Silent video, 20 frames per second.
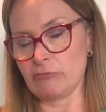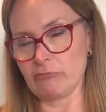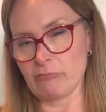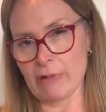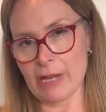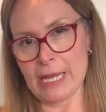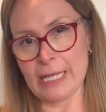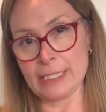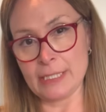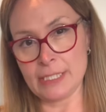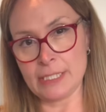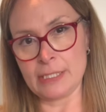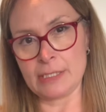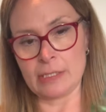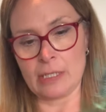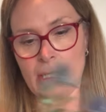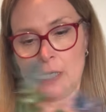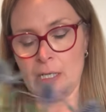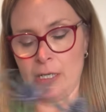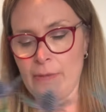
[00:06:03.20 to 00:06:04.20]
reds,
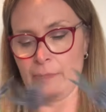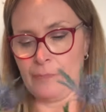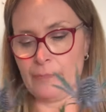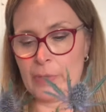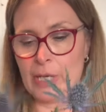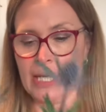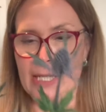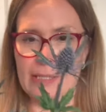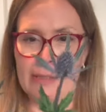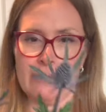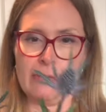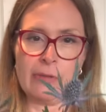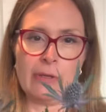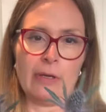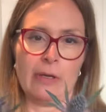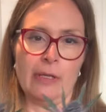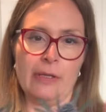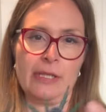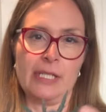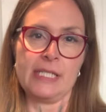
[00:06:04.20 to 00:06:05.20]
and
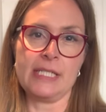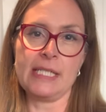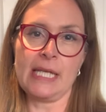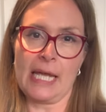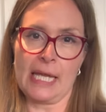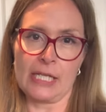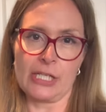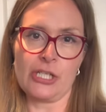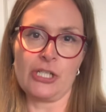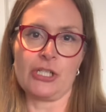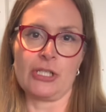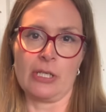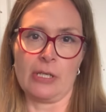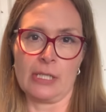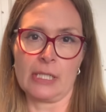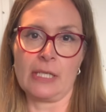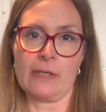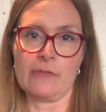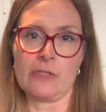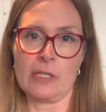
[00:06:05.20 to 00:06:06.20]
the texture,
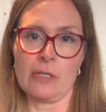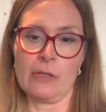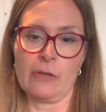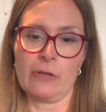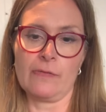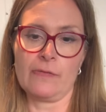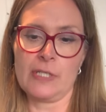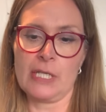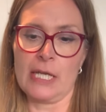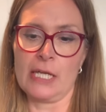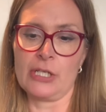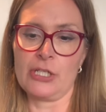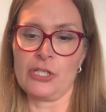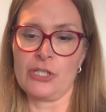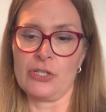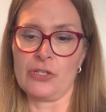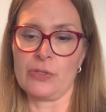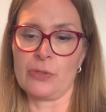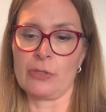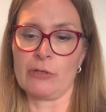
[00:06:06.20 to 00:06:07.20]
it gives a lot of texture
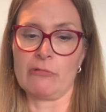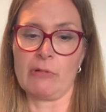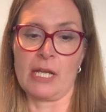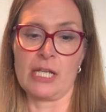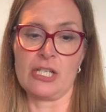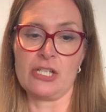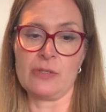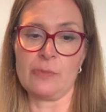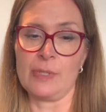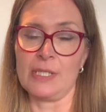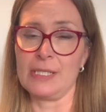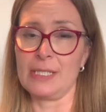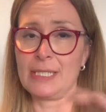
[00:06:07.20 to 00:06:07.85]
to arrangements.